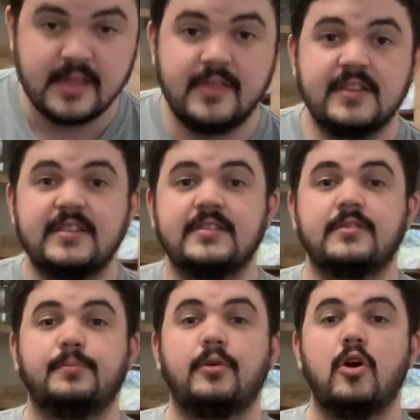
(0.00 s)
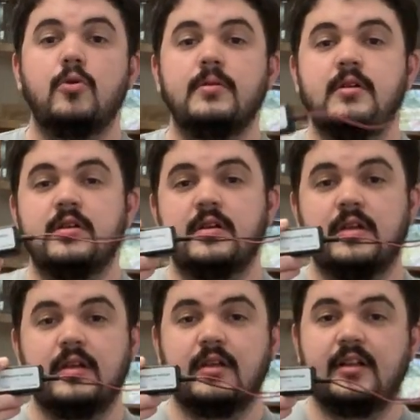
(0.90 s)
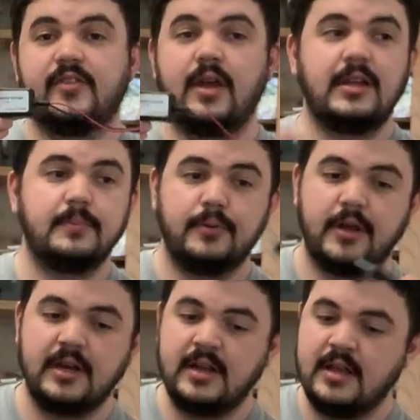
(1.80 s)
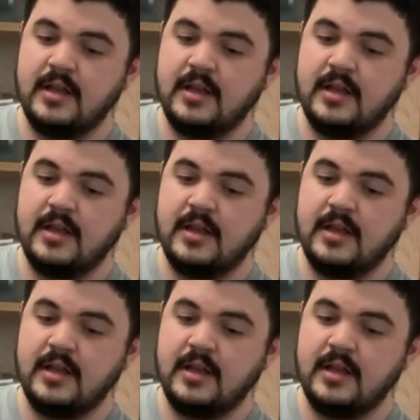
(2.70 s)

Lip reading: This is the probe, and so I can put